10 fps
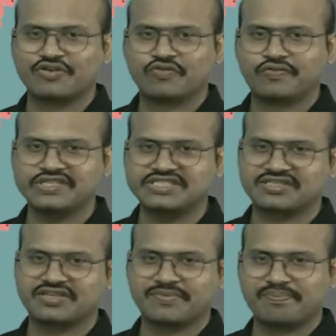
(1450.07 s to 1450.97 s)
which
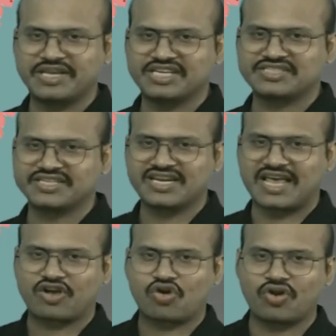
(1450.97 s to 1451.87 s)
major city
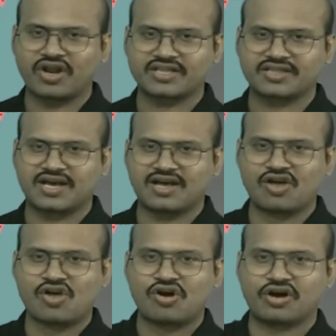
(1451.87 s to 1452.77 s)
like Kolkata
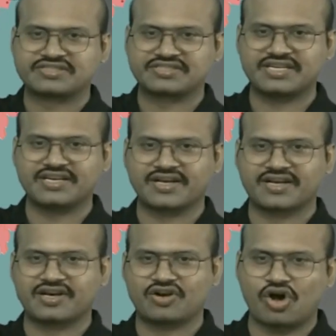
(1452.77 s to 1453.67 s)
or
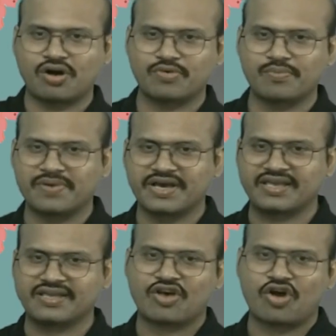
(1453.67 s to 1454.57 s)
Srinagar or Mumbai,